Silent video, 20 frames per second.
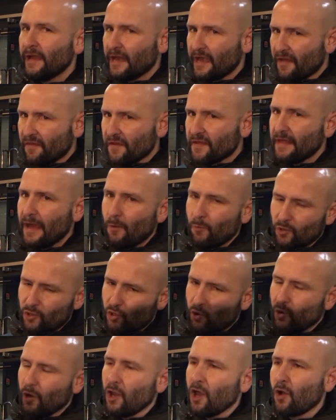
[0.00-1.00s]
And I think that will
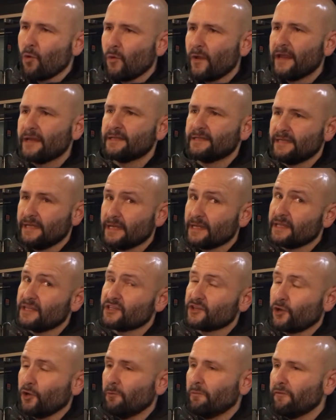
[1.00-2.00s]
go a long way to taking
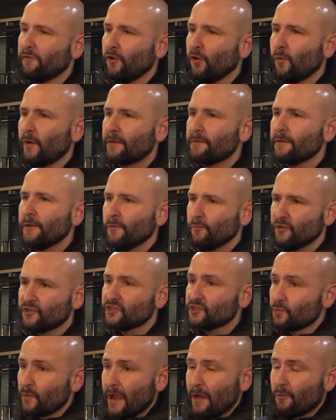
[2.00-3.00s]
this club forward,
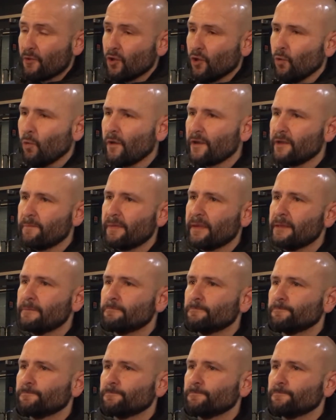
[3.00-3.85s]
which is where we all want to be.